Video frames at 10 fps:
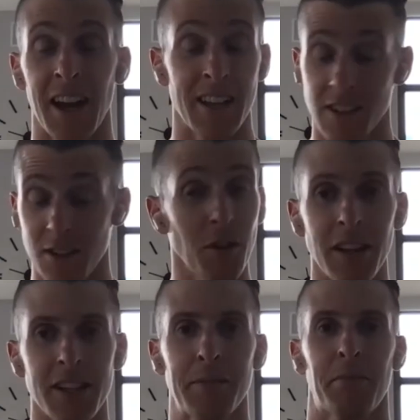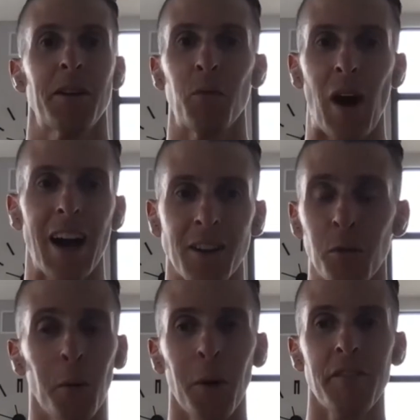And it still is pretty wild. And
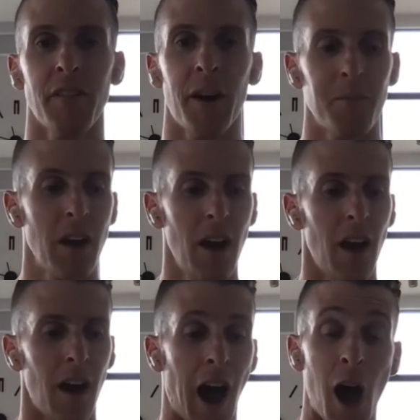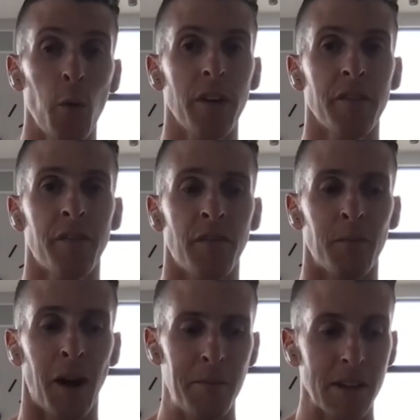we went from
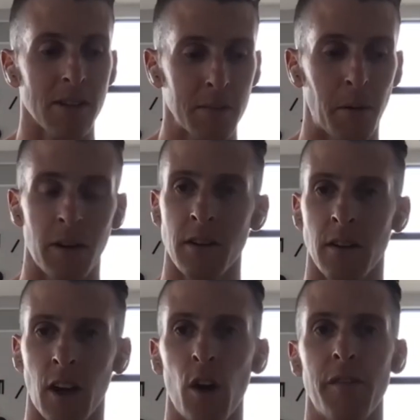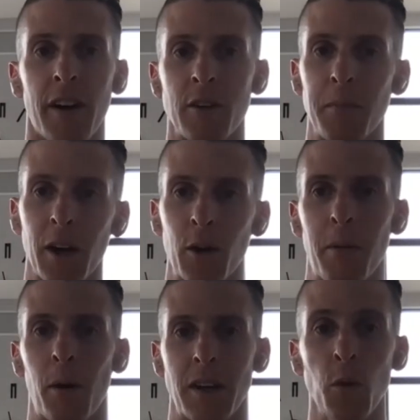my business partner and co-founder, Michael
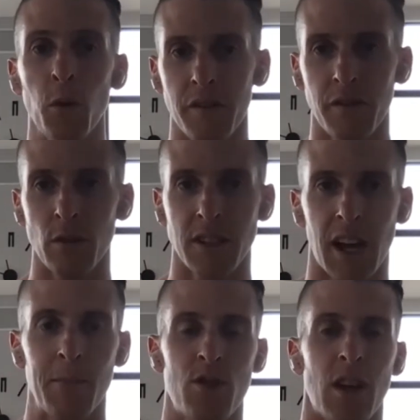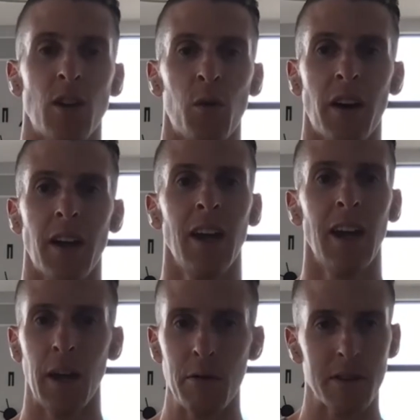Bowen, he went full-time January.
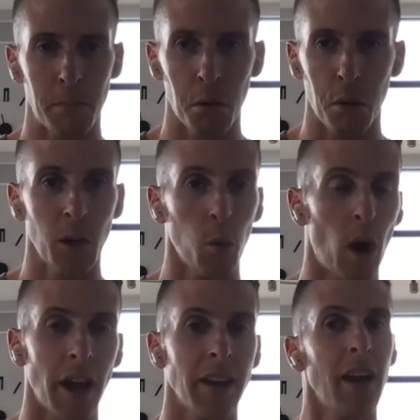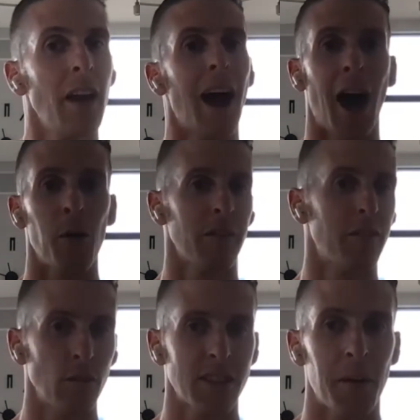He was employee 1. I went
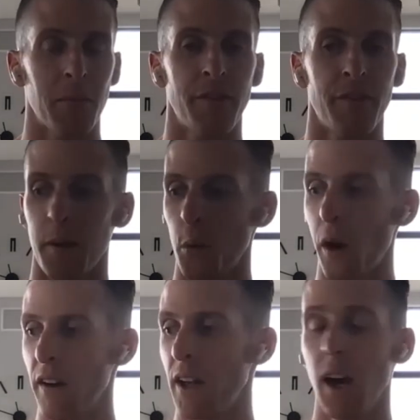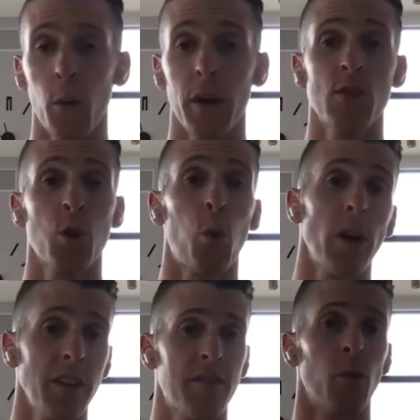full-time in February. We have
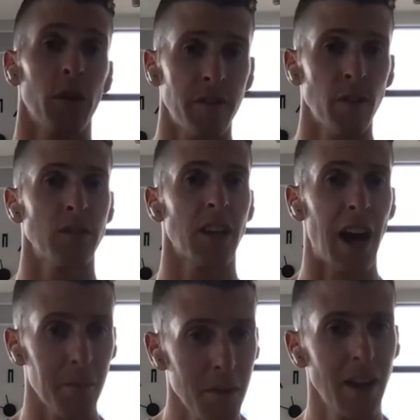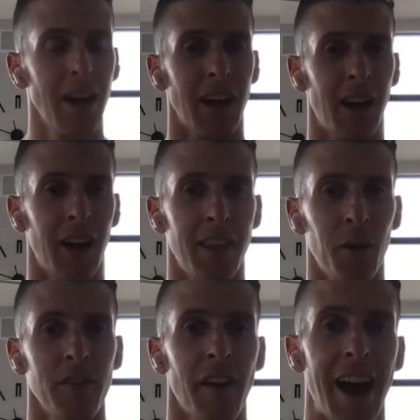24 full-time that
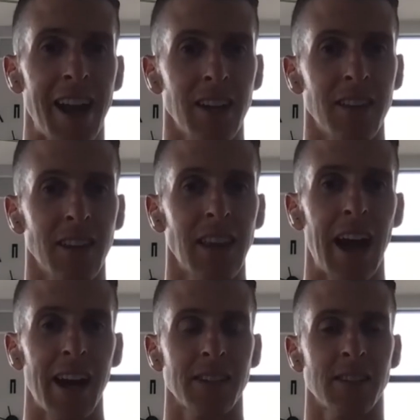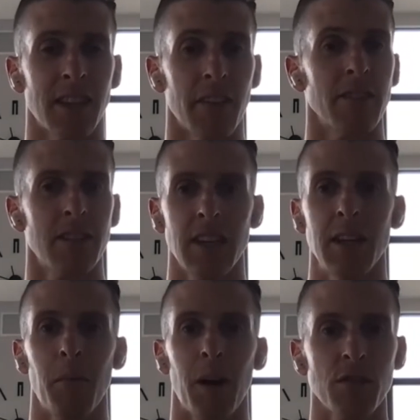we've added in the last
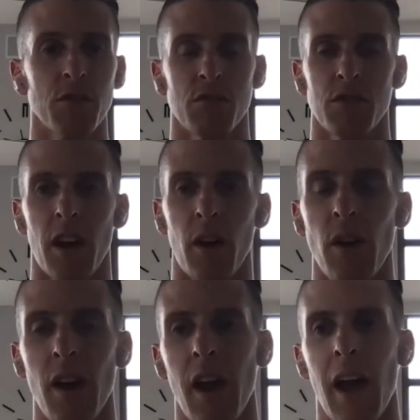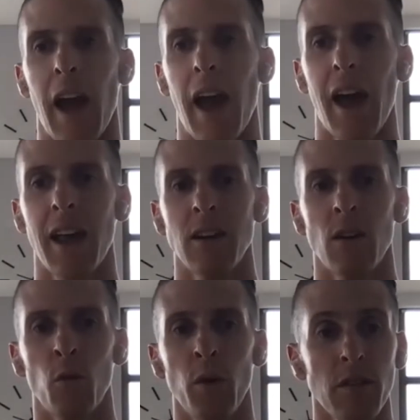17 months or so. And
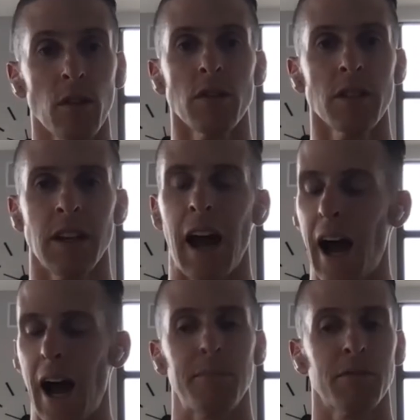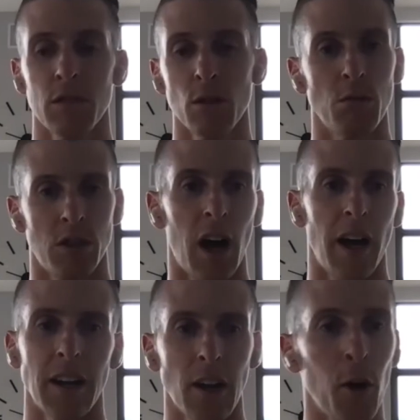we've learned an absolute
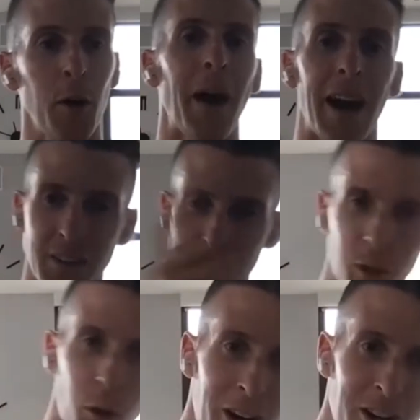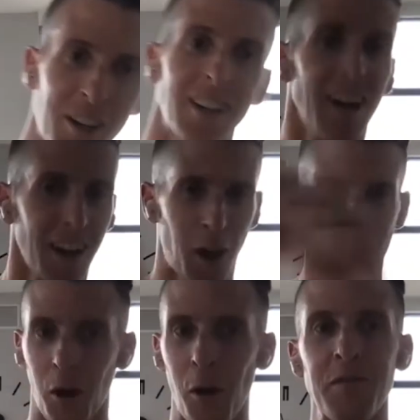ton. And going back to your question,
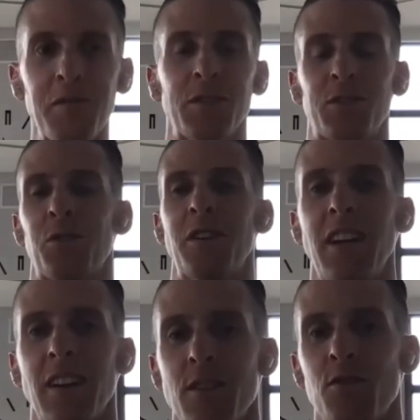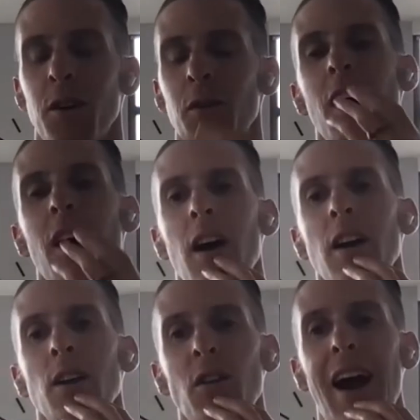going full story here, Drew,
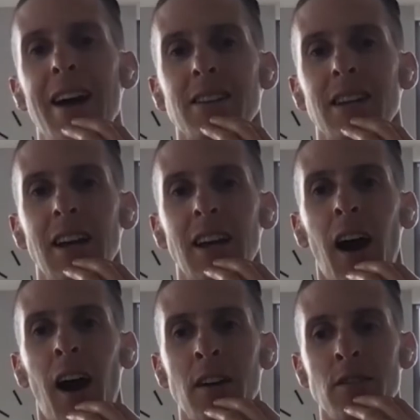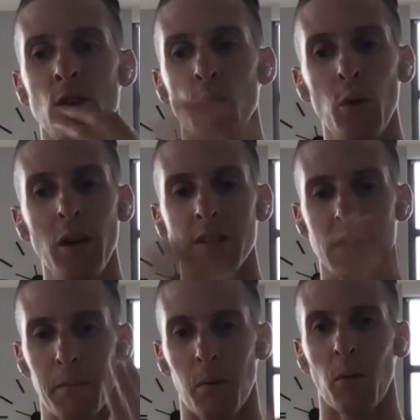you're asking, do we
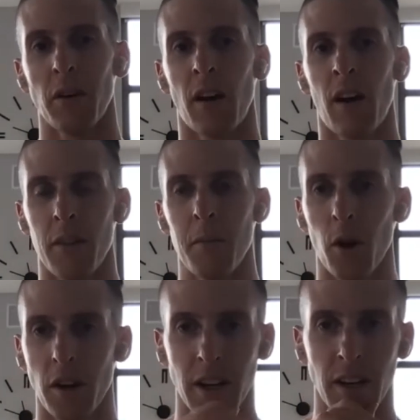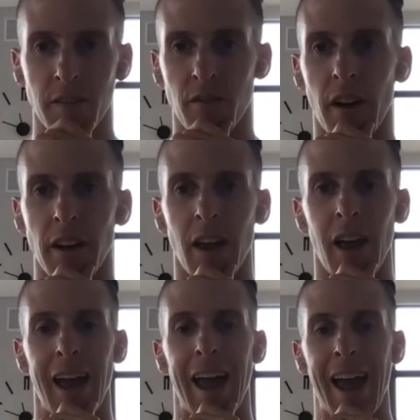support on the marketing front?
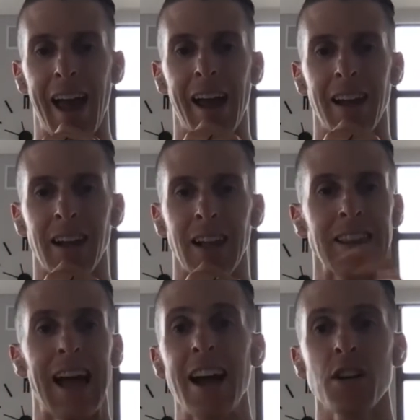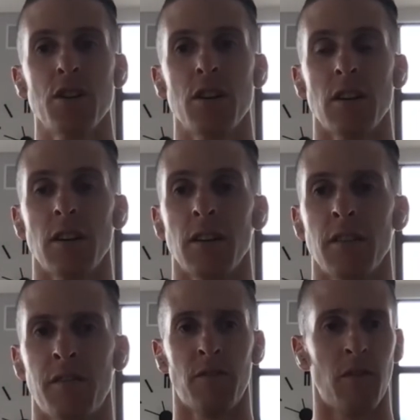And last year,
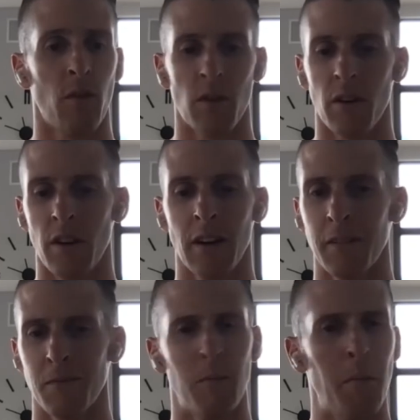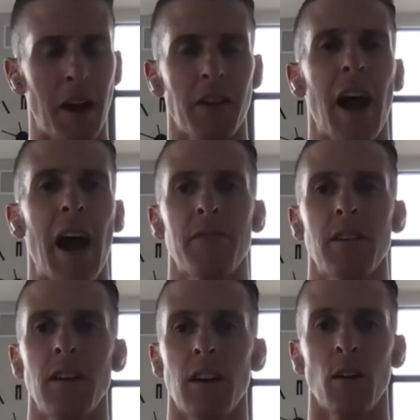for better half the
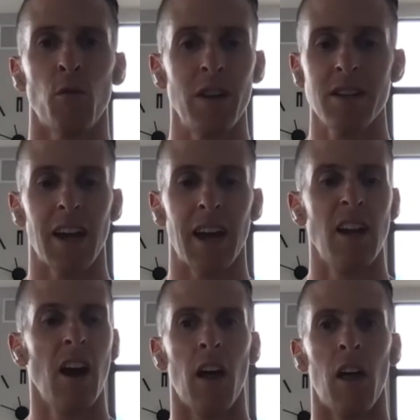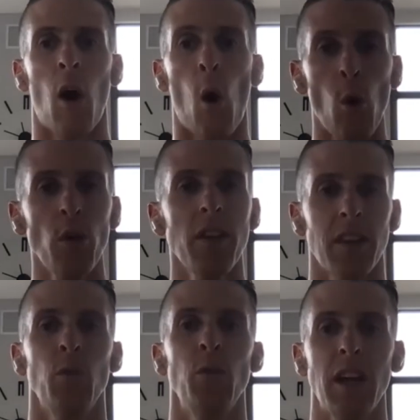year, we said the only
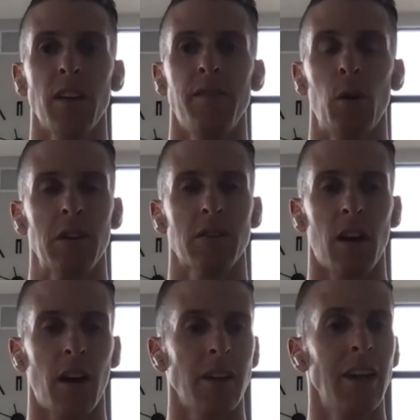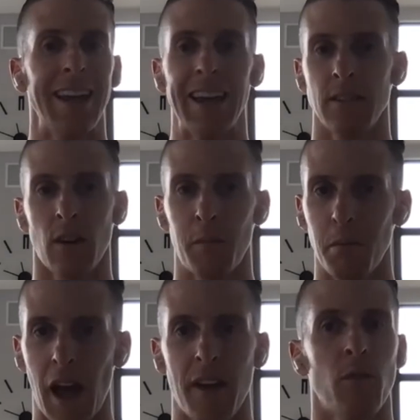thing we can focus on is our
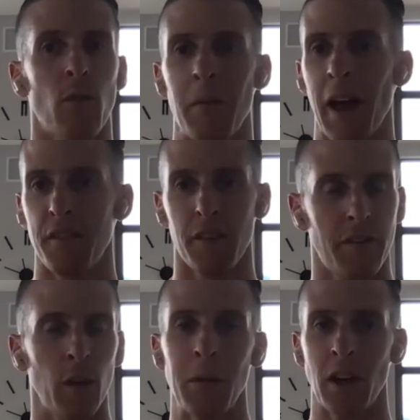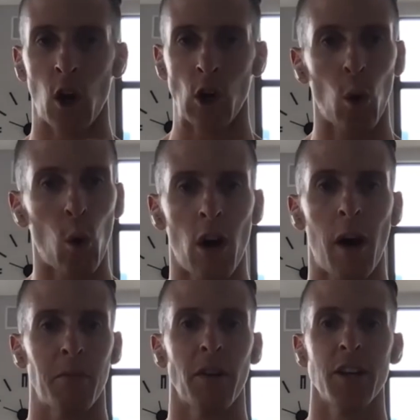platform and fulfillment, our core
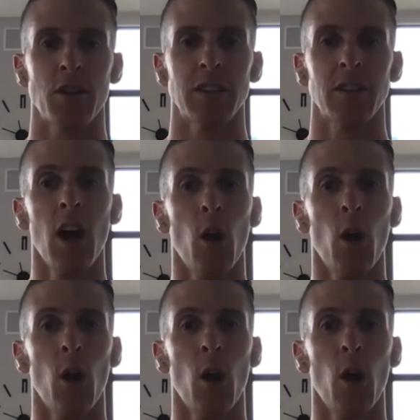operations.